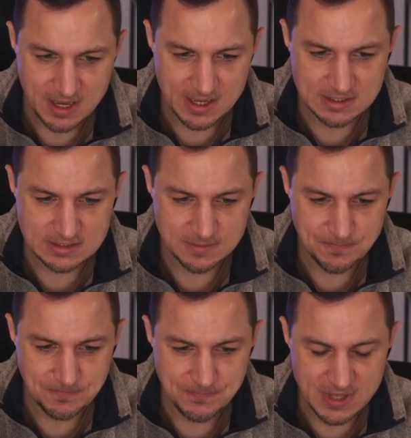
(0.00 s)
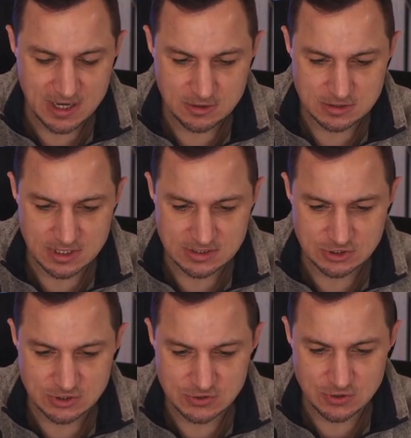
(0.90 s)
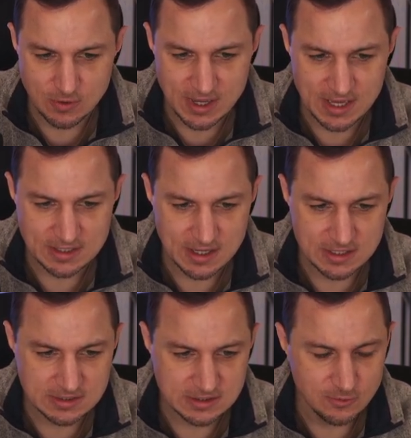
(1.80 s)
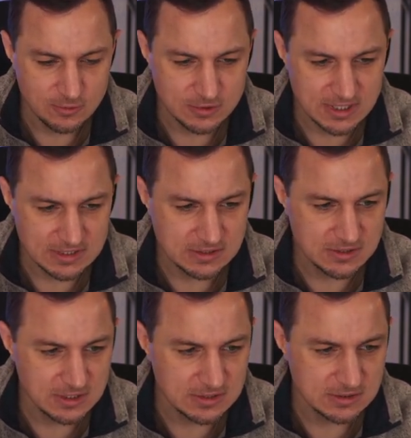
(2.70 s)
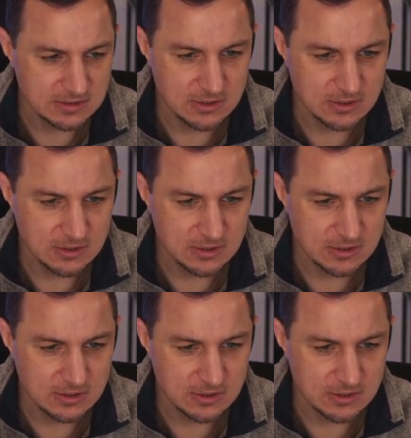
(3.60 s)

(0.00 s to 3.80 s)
And now let's just go ahead and test this.